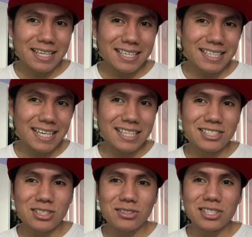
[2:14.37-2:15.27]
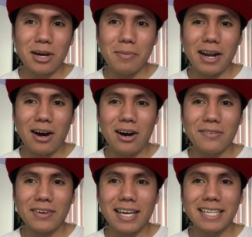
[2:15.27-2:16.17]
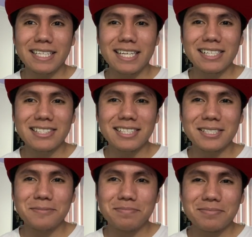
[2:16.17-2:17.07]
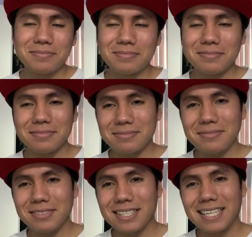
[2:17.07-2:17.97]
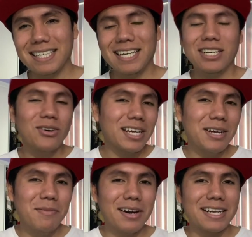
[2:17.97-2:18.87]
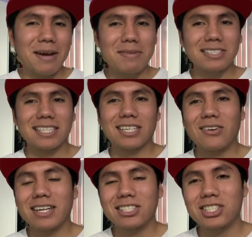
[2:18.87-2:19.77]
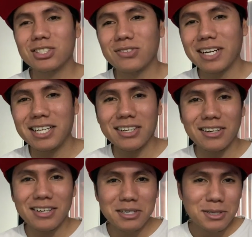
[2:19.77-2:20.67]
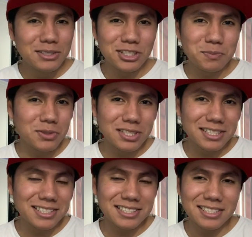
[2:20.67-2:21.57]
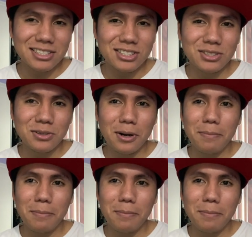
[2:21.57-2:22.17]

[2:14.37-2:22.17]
get this close combat off, and it does an okay amount of damage. I'm gonna go ahead and shield right here, just building to the 2